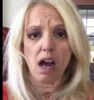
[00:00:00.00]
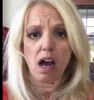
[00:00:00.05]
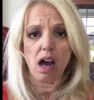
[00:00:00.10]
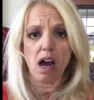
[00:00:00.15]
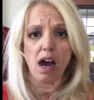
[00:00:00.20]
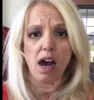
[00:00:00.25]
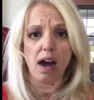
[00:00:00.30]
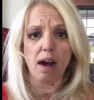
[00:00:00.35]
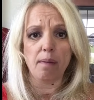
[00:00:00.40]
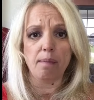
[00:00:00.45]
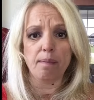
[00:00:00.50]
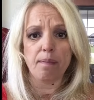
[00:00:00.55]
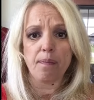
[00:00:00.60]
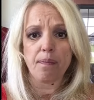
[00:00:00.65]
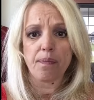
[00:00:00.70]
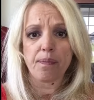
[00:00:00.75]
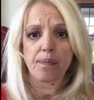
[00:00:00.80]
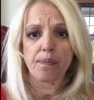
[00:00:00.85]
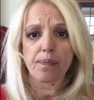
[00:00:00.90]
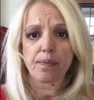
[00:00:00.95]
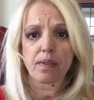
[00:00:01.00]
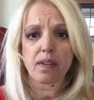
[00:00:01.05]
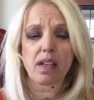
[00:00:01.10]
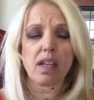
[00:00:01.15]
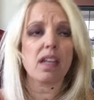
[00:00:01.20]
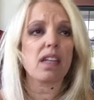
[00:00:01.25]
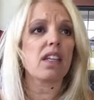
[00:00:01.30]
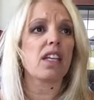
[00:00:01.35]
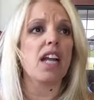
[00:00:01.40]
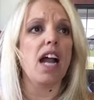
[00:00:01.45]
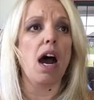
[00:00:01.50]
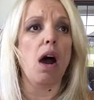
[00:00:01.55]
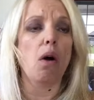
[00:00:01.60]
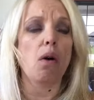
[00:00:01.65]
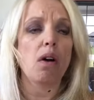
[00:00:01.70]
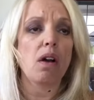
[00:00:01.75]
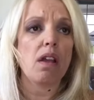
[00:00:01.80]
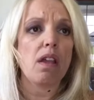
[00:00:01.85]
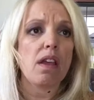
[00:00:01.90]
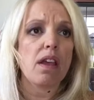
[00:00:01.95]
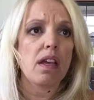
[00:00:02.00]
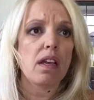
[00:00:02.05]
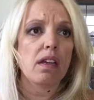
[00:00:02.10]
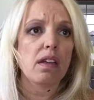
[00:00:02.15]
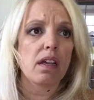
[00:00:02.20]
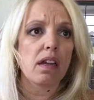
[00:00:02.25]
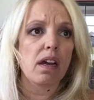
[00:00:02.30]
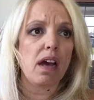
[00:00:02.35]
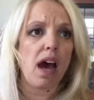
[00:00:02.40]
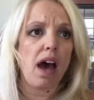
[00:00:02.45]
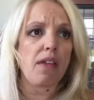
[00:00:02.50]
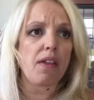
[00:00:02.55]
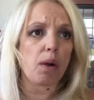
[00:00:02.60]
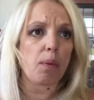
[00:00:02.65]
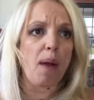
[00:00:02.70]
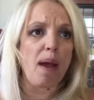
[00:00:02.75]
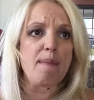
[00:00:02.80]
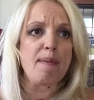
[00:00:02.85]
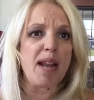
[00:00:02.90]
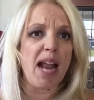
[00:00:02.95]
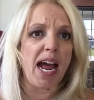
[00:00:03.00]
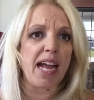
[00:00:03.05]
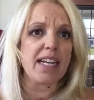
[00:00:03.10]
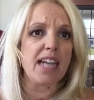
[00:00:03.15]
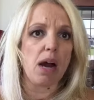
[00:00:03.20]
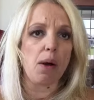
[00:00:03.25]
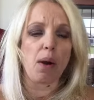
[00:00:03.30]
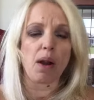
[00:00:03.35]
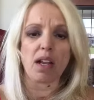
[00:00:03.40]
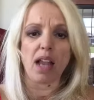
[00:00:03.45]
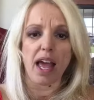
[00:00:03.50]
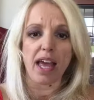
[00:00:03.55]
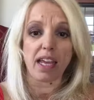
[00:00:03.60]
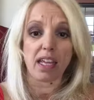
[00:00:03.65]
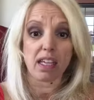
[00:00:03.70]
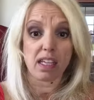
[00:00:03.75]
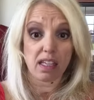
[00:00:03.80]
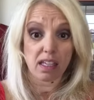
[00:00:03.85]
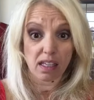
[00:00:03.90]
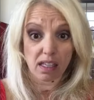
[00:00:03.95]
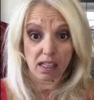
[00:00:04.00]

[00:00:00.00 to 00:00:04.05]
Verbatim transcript: Um, you know, other women I know are like,